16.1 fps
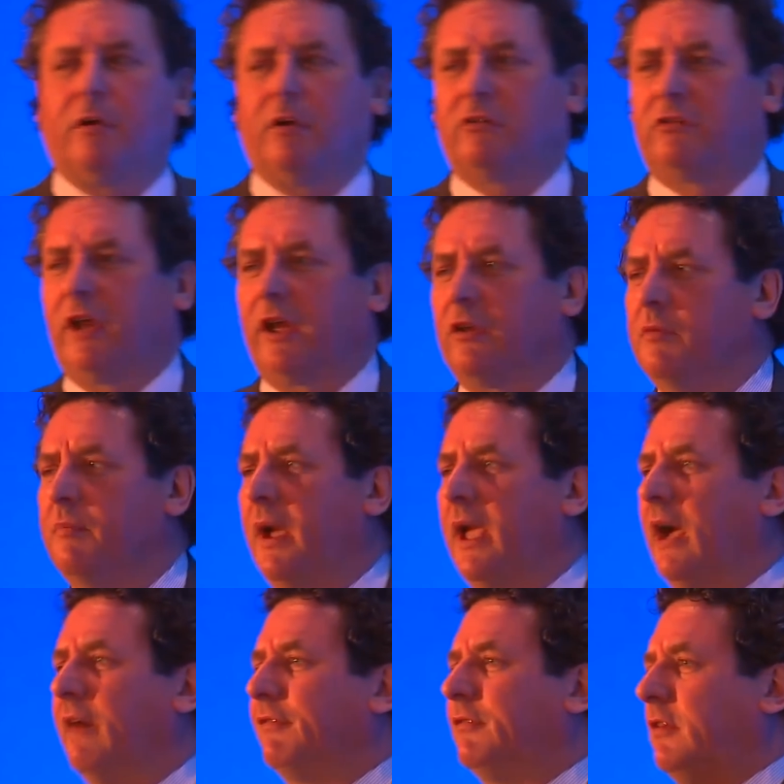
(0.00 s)
project, you
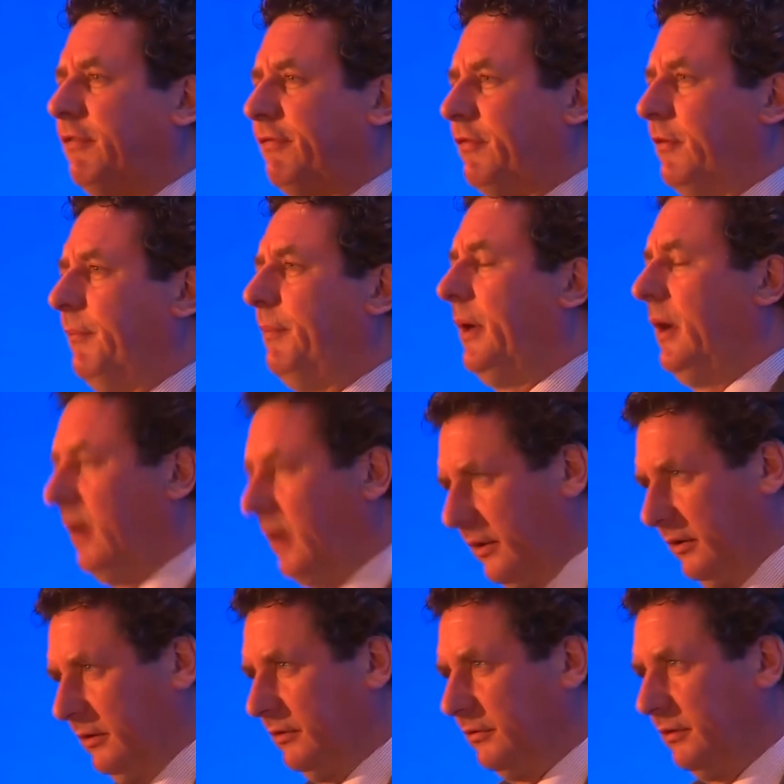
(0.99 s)
may have different
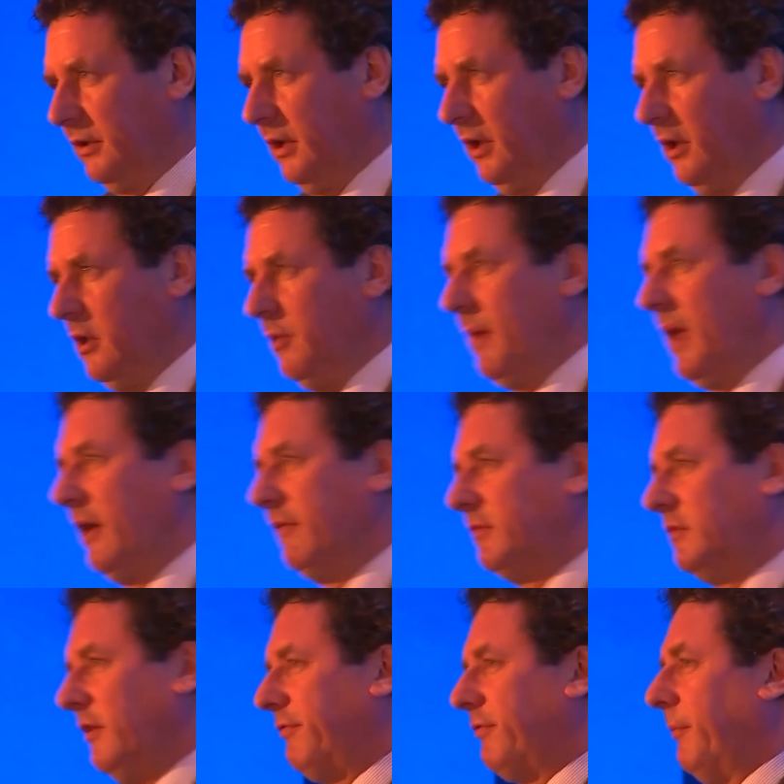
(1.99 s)
partners. You may
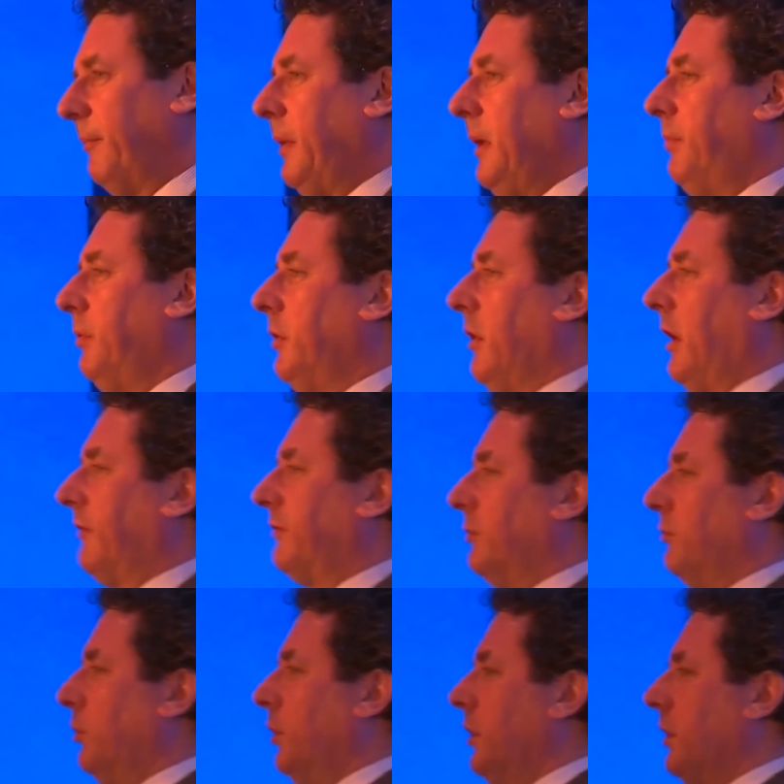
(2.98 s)
have different people you have
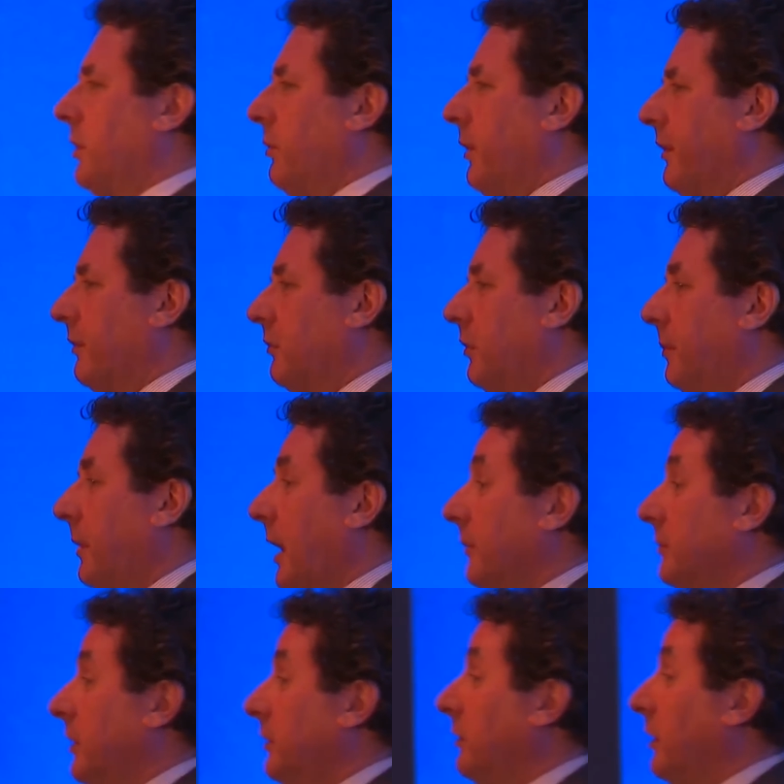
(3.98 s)
to work with to be able to